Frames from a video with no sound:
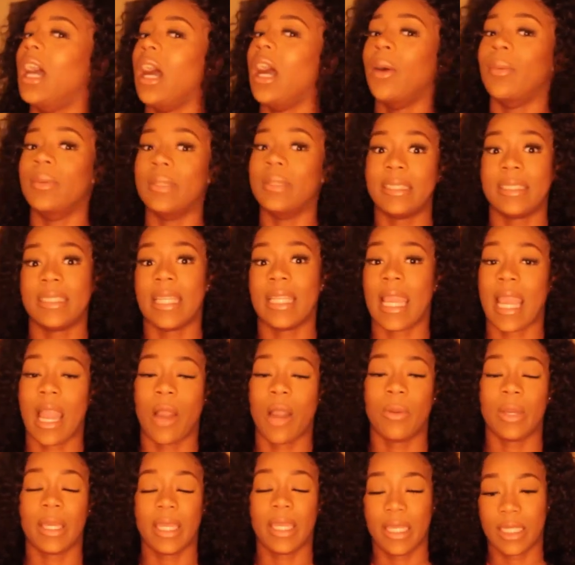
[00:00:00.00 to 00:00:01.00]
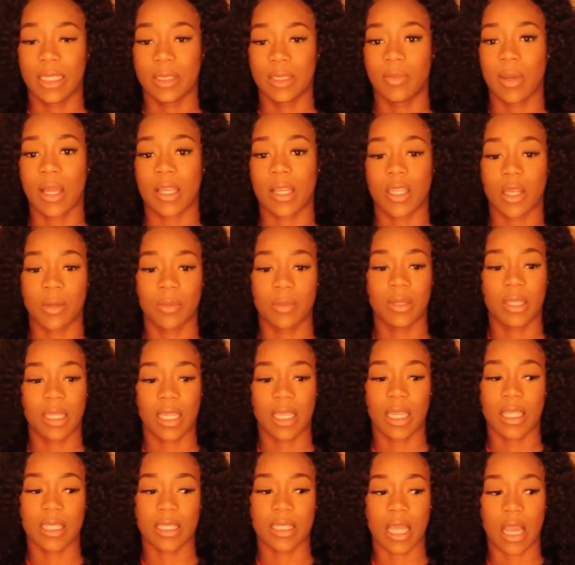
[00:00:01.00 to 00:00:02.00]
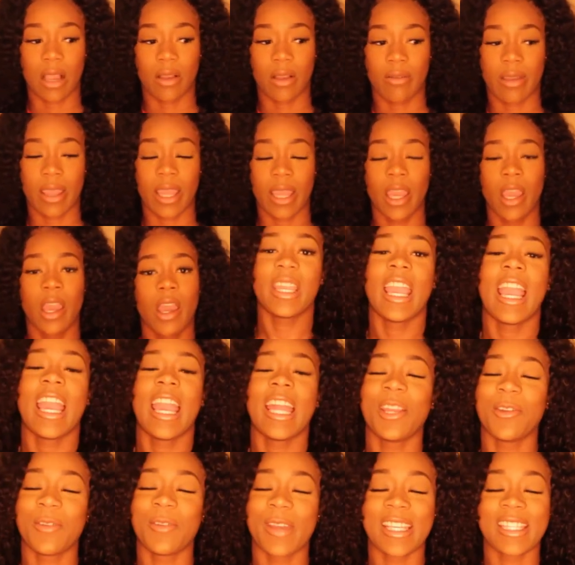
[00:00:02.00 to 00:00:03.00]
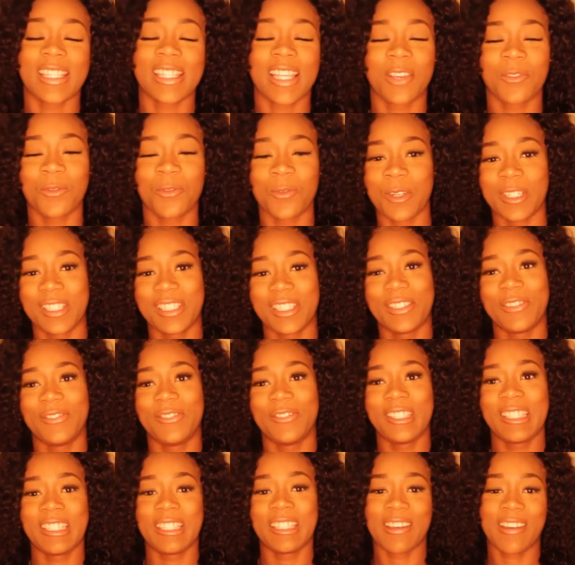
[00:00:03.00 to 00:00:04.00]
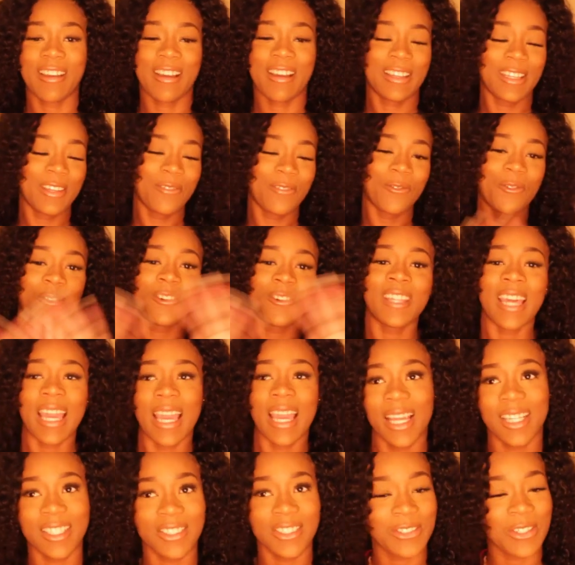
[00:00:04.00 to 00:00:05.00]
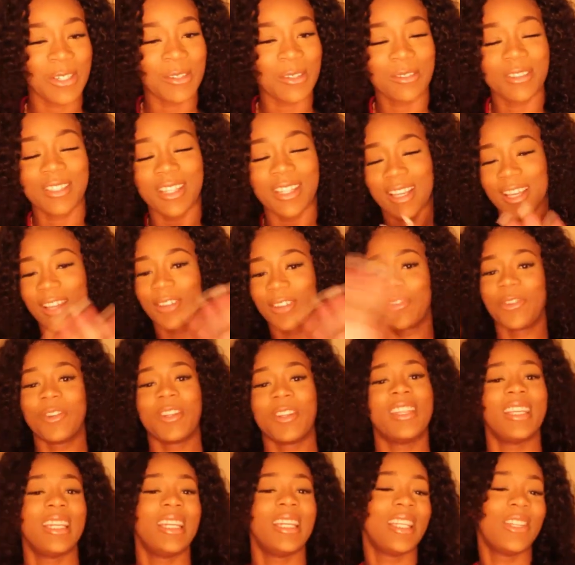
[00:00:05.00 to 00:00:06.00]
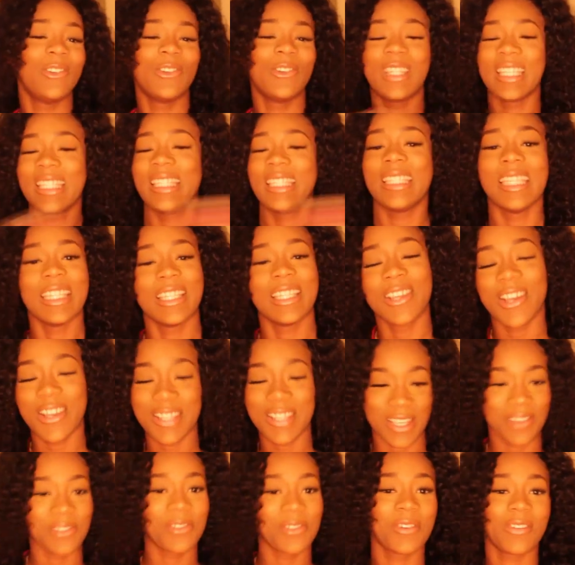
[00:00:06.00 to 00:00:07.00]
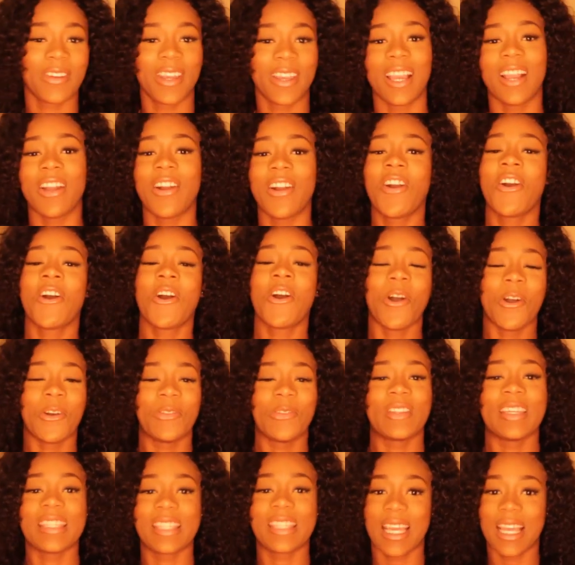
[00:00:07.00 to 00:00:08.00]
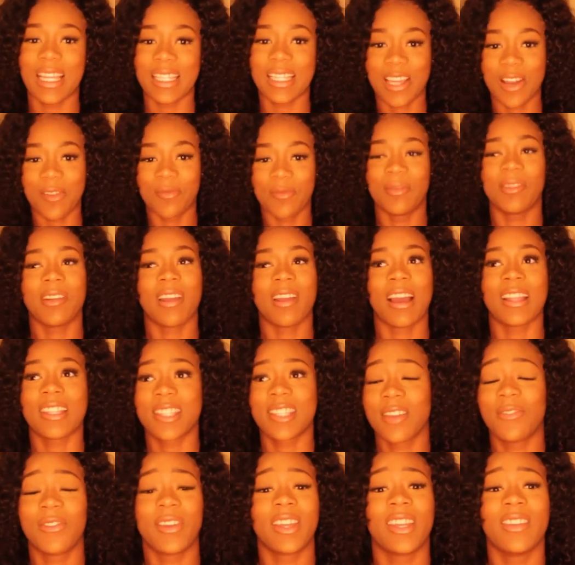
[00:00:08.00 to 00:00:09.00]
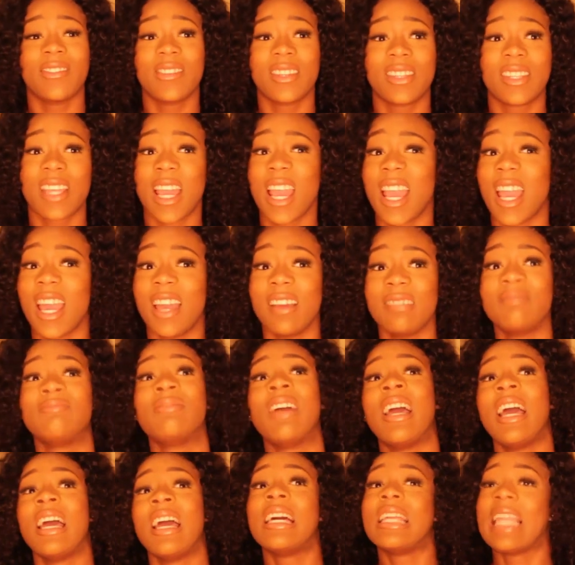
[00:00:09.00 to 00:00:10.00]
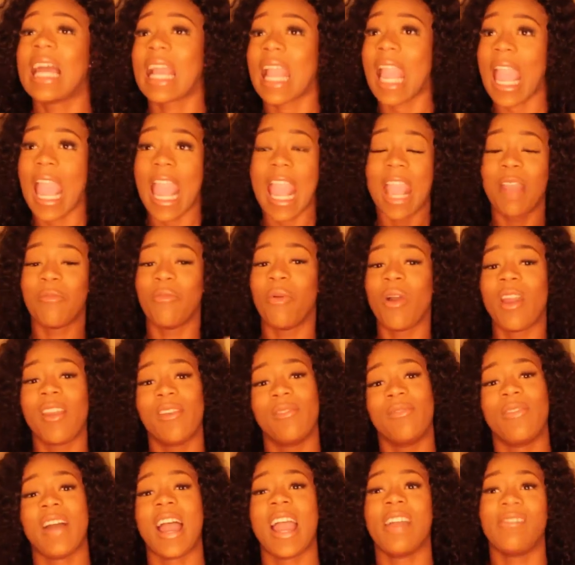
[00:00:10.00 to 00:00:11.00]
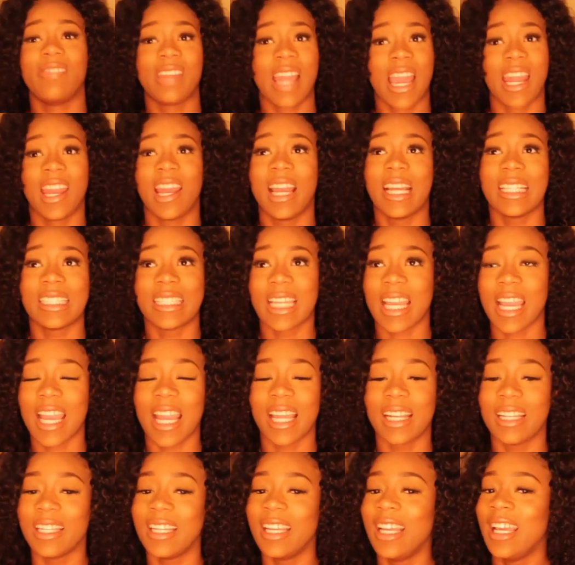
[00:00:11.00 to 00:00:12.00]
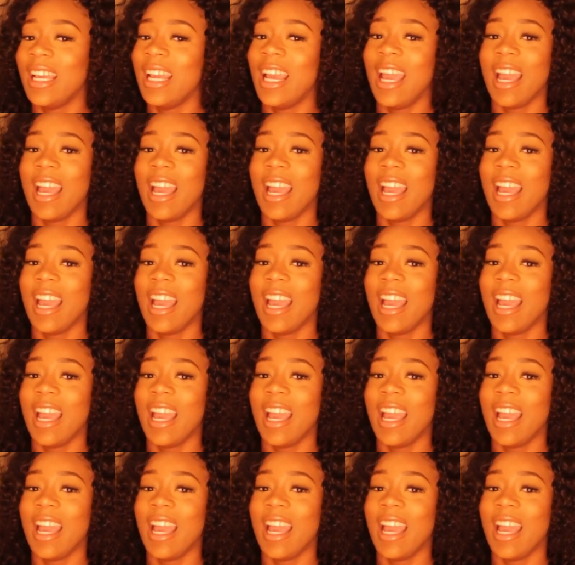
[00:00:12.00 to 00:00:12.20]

I would say how it is, but I genuinely think it's that great. But yeah, anyways, thanks for watching the video. I'll leave all the hair description, all the all the details, everything of this hair down below. I definitely give this hair like an 8.5, 9 out of 10.